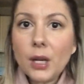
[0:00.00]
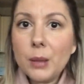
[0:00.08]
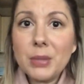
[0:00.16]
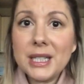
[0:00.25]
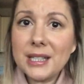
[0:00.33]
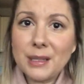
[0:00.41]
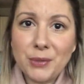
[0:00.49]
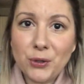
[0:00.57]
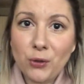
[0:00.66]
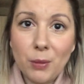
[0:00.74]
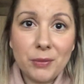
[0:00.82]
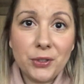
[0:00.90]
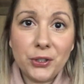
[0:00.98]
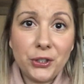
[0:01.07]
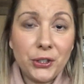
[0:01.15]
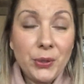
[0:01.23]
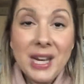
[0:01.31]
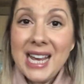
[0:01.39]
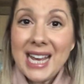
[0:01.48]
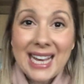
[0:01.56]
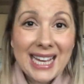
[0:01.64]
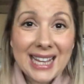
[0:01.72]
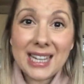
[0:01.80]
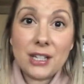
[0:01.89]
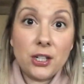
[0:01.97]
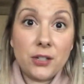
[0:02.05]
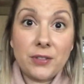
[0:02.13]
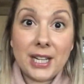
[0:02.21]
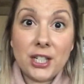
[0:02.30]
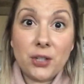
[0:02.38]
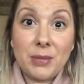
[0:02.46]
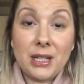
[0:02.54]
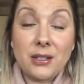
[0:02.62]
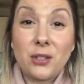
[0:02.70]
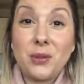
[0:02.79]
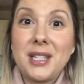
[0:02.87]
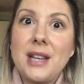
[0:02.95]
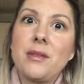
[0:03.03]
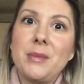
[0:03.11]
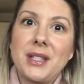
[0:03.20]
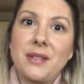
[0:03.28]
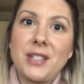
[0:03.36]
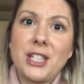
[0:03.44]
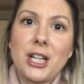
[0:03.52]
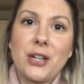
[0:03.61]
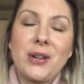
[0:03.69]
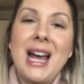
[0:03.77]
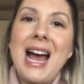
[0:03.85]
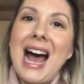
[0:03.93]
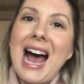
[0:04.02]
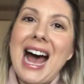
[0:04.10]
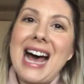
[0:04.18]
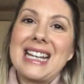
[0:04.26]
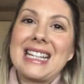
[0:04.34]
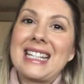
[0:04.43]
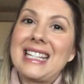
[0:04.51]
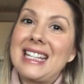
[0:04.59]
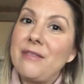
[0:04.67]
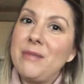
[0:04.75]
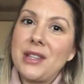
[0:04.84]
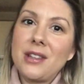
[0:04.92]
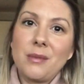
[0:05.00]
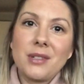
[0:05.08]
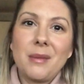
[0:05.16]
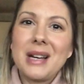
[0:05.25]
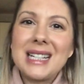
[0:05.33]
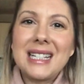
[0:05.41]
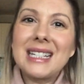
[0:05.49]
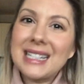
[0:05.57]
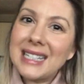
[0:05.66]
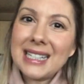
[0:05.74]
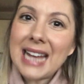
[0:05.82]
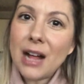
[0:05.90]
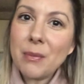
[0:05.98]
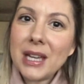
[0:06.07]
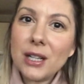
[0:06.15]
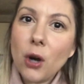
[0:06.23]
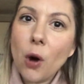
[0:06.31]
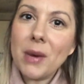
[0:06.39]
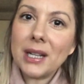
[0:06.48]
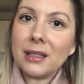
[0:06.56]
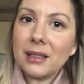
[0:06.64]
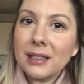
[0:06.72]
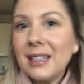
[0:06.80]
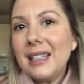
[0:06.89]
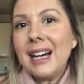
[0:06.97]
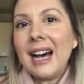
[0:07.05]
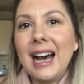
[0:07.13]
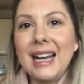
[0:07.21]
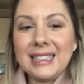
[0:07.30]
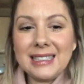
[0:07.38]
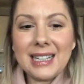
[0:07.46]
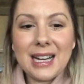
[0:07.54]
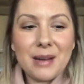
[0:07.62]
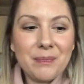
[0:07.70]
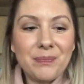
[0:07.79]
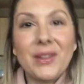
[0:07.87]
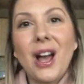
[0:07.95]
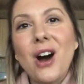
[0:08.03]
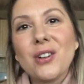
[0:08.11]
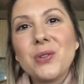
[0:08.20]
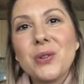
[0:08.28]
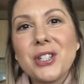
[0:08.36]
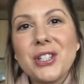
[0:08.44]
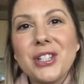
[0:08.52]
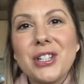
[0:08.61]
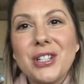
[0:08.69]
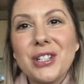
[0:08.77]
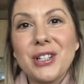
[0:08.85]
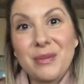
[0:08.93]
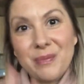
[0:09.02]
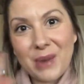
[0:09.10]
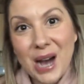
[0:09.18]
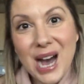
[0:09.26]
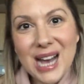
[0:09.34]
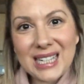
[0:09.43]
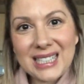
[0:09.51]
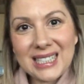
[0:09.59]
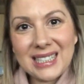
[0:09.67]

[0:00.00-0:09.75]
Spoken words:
Please subscribe if you're new. Hit that notification bell so you never miss a video. And give me a thumbs up and tell me a comment. And I'll talk to you soon. Bye.